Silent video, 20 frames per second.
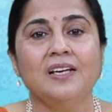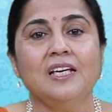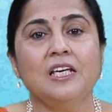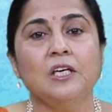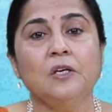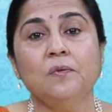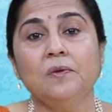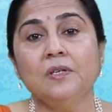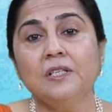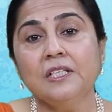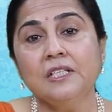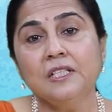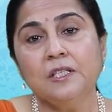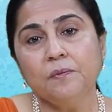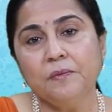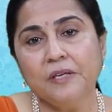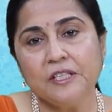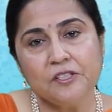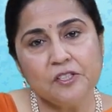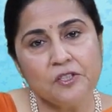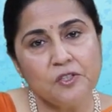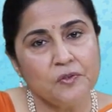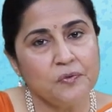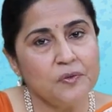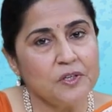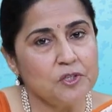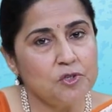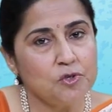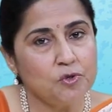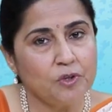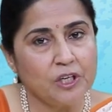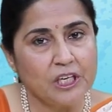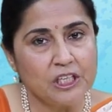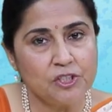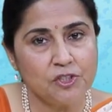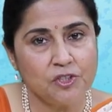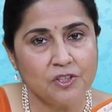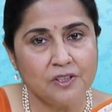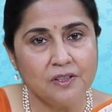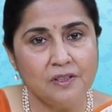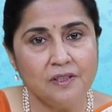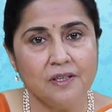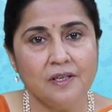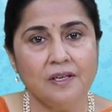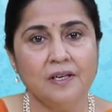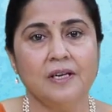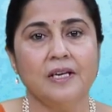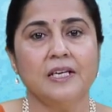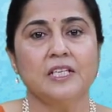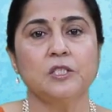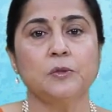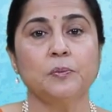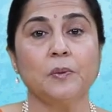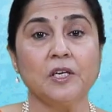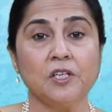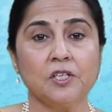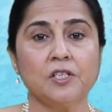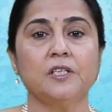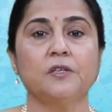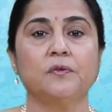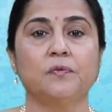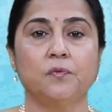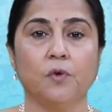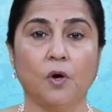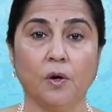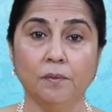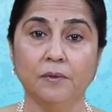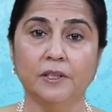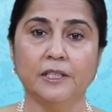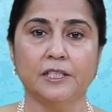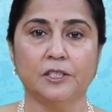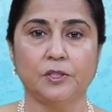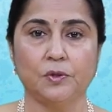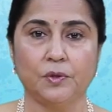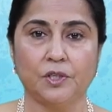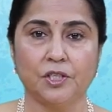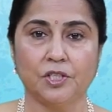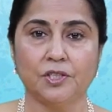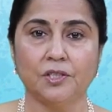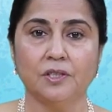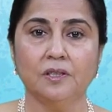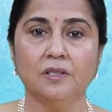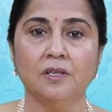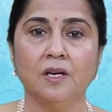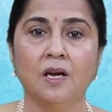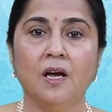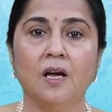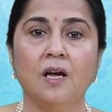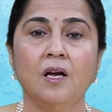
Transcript: Even in the matter of education, especially formal education,